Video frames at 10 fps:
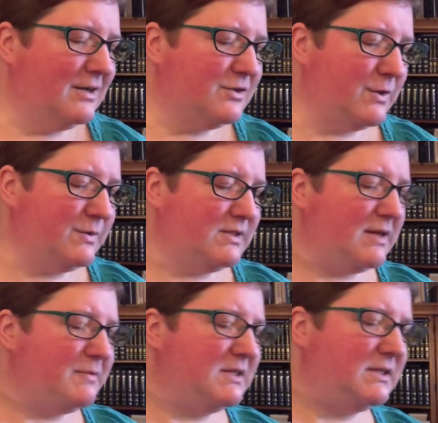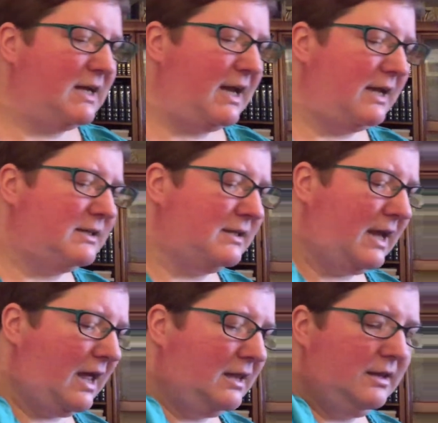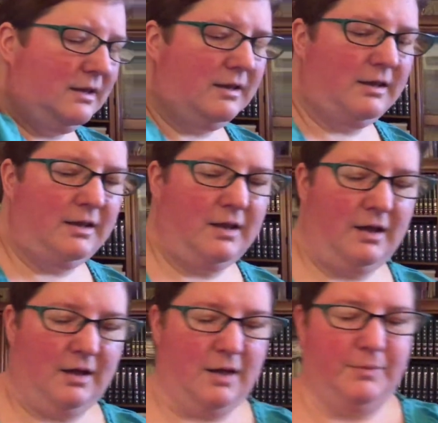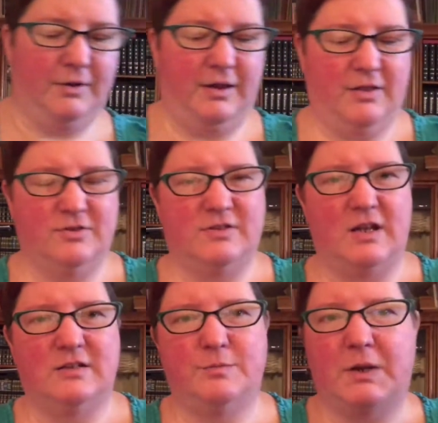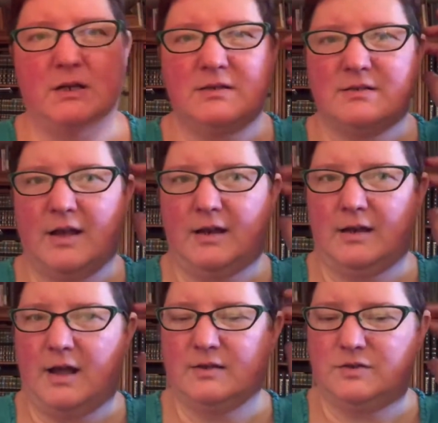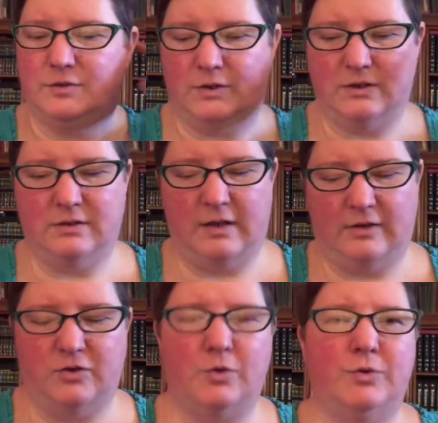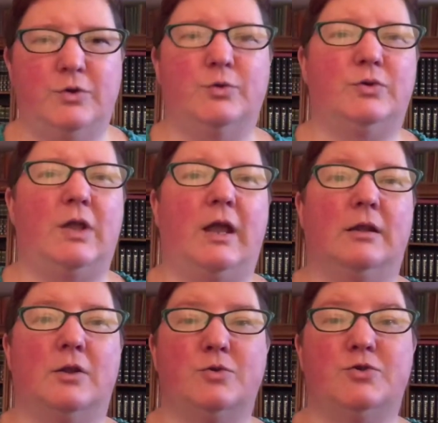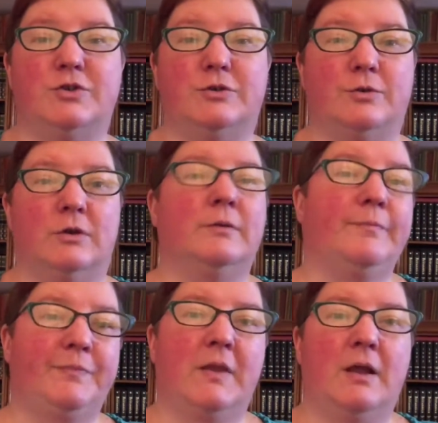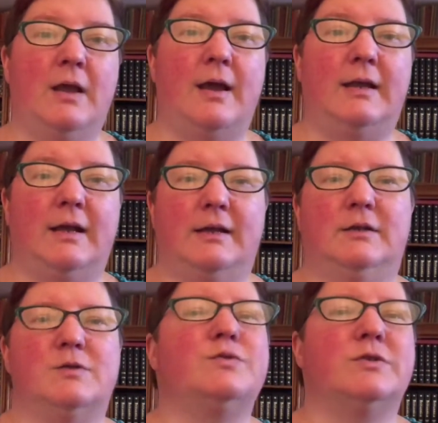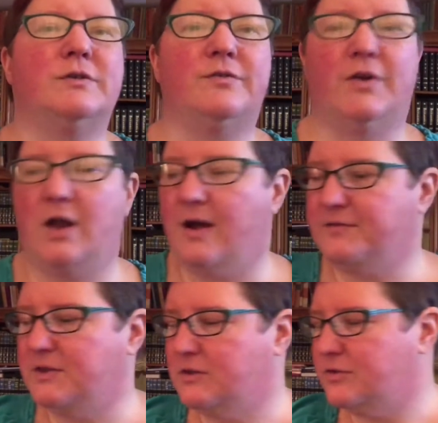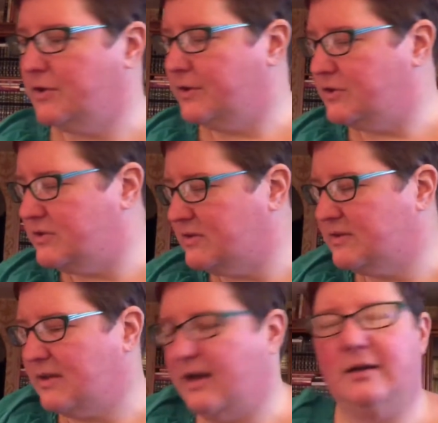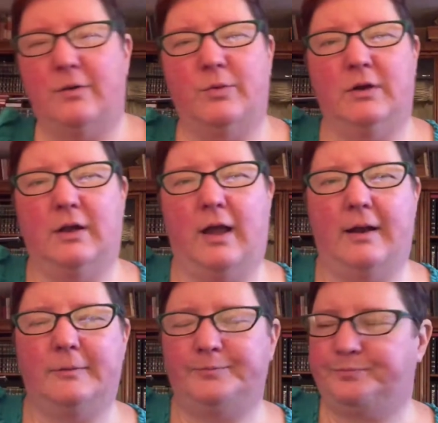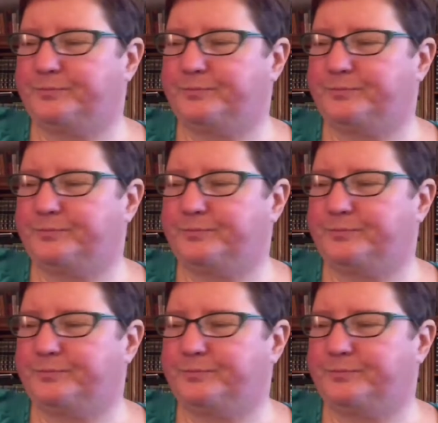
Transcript: So I was tempted today to get a couple of the other scents, but I decided not to. I don't use hand lotion or any kind of lotions very often, so I just decided I wouldn't get it.